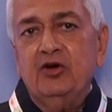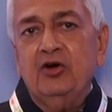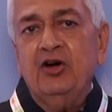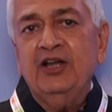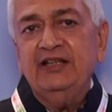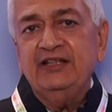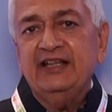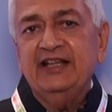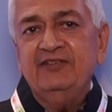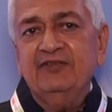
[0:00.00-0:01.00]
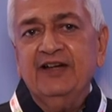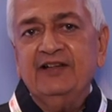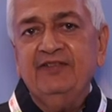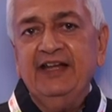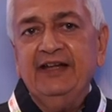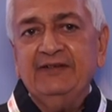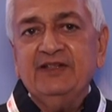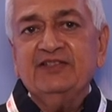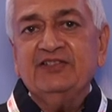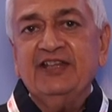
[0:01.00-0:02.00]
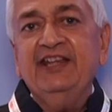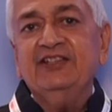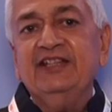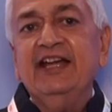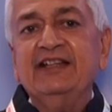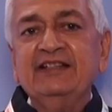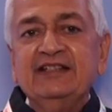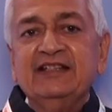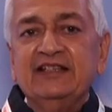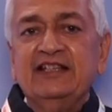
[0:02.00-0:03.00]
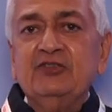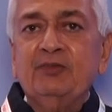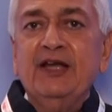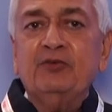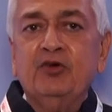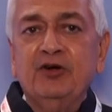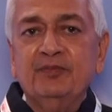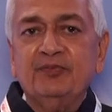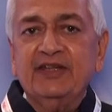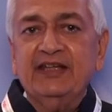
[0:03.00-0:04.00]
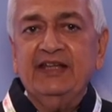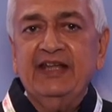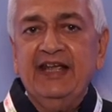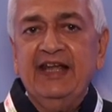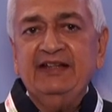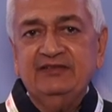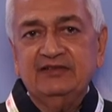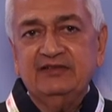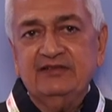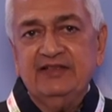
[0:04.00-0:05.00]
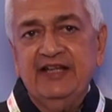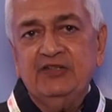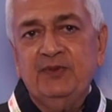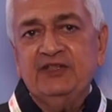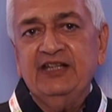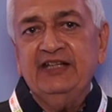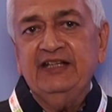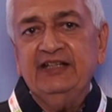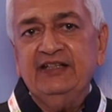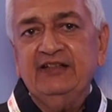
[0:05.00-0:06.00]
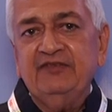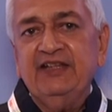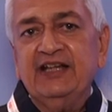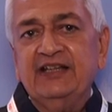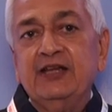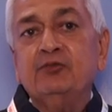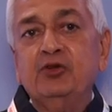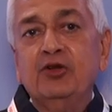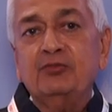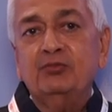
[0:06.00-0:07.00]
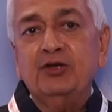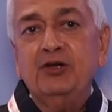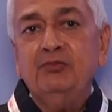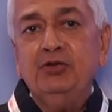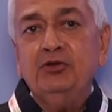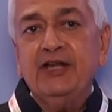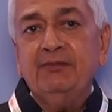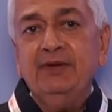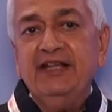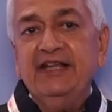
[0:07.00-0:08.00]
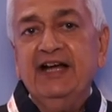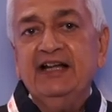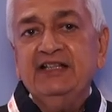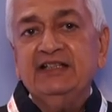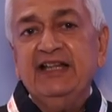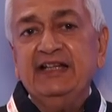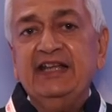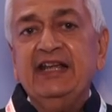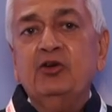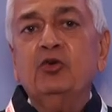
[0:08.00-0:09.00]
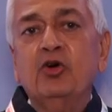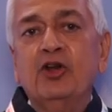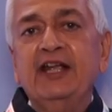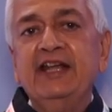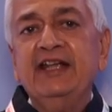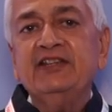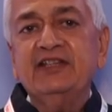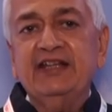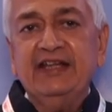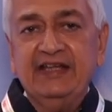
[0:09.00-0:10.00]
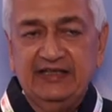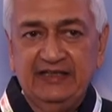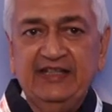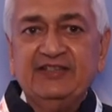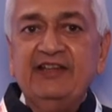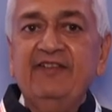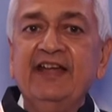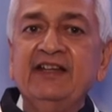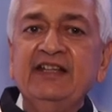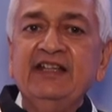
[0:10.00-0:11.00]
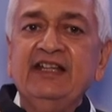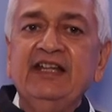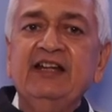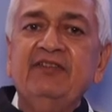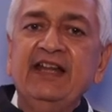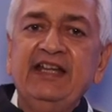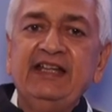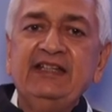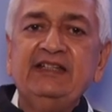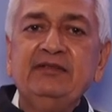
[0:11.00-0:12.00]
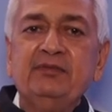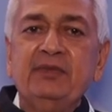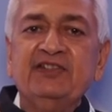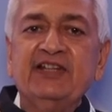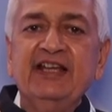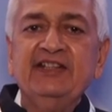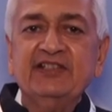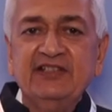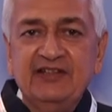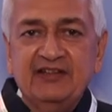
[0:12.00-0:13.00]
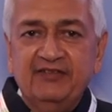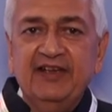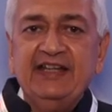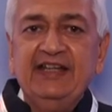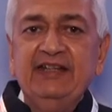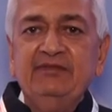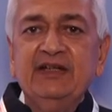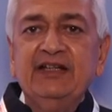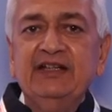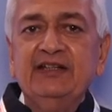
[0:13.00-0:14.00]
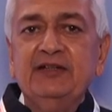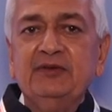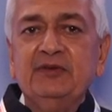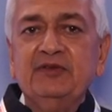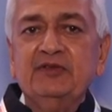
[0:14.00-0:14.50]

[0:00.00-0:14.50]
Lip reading: all in one way says that this platform, and especially we are thankful of Blue Tech Media that they have organized this event in a very precise, very good